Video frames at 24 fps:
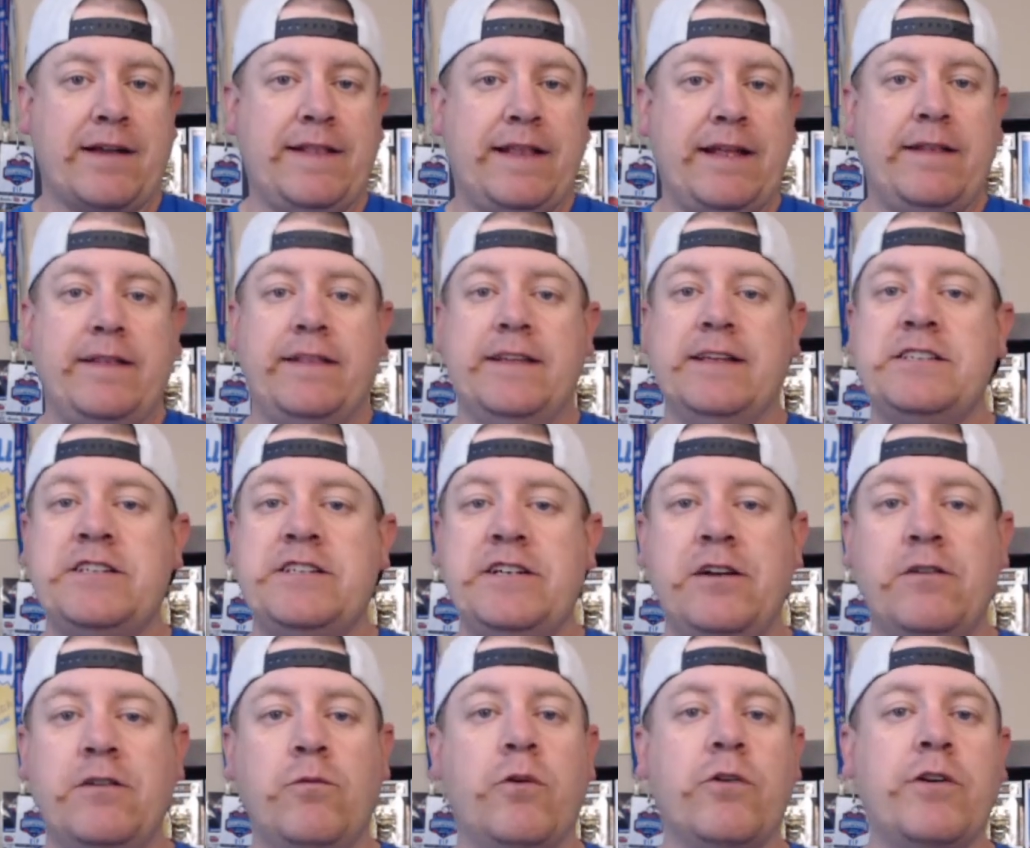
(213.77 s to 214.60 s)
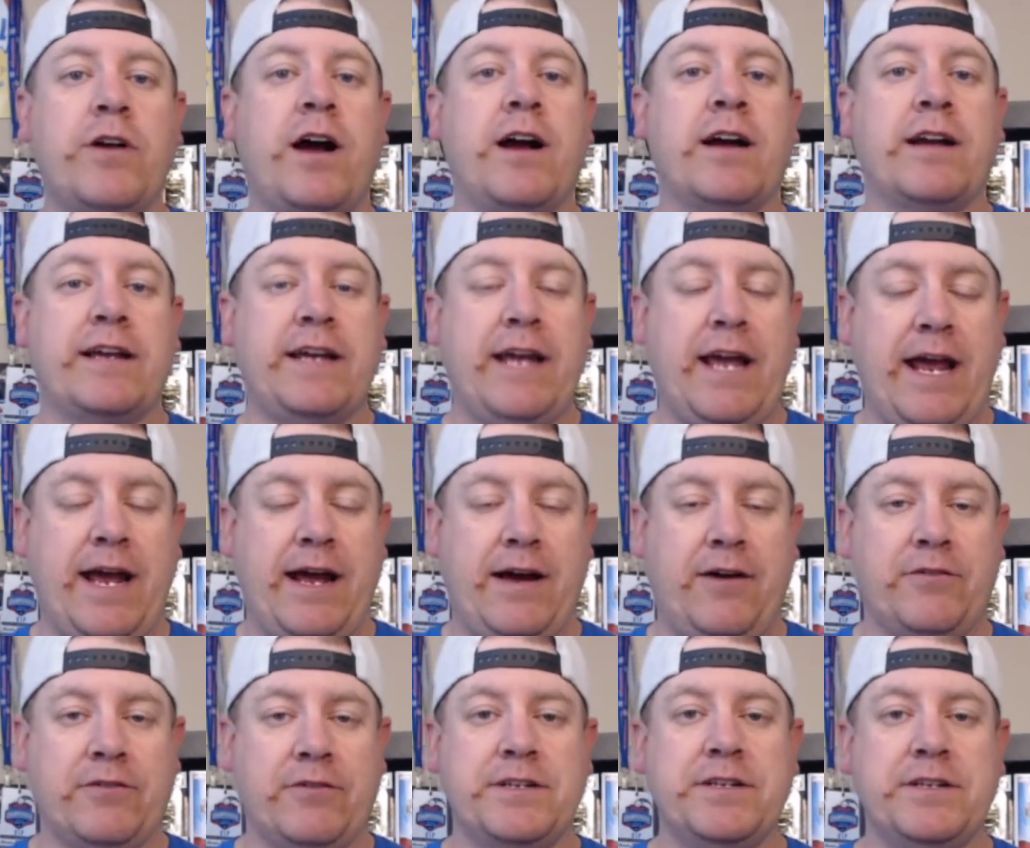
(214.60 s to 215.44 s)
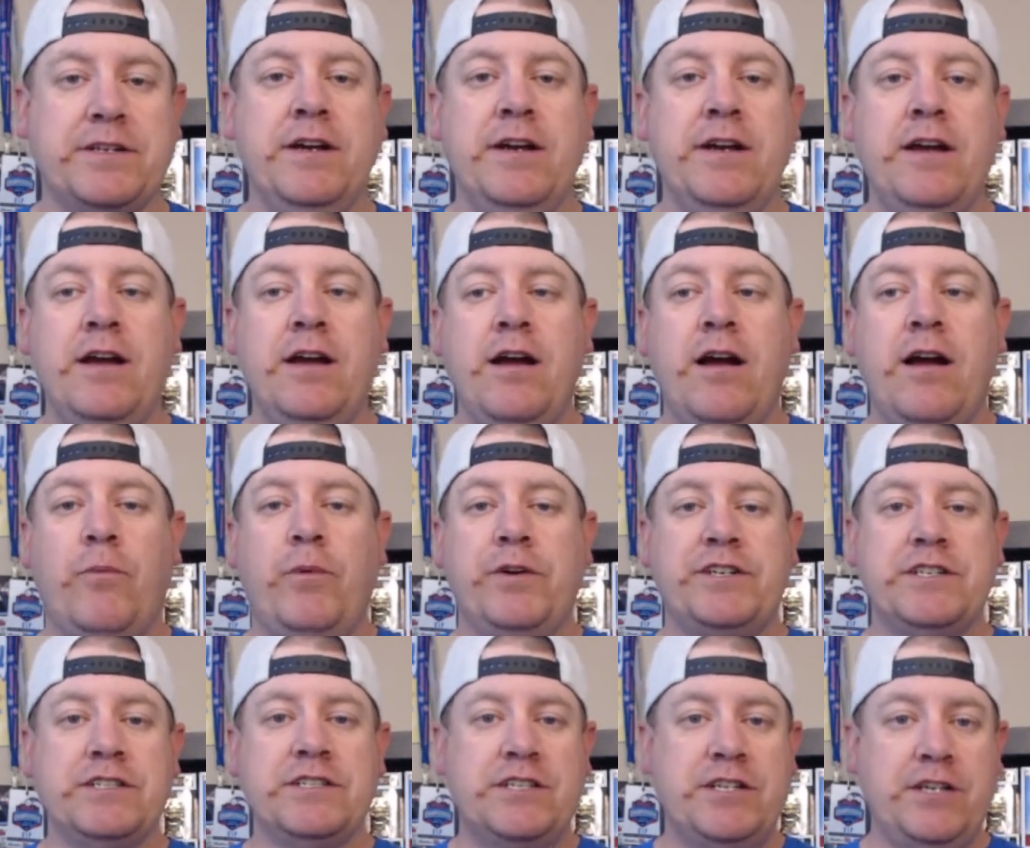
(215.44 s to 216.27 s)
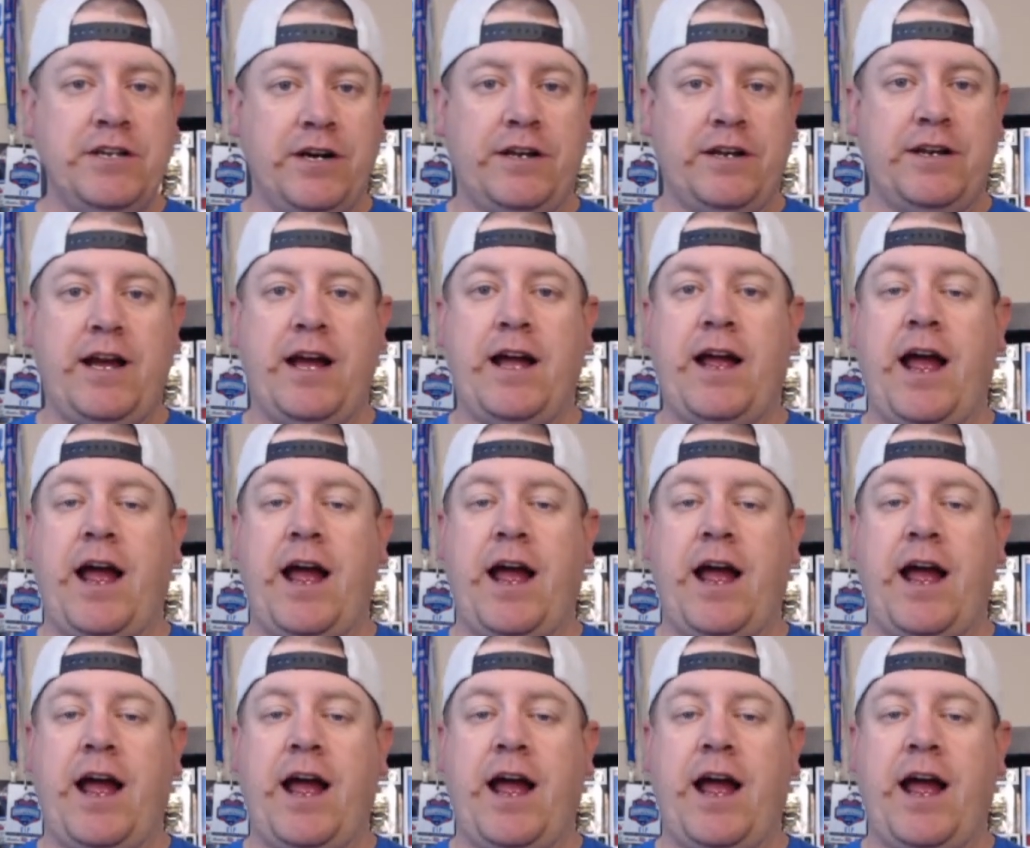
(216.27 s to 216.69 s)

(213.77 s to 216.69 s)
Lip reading: This year will not count, which is good.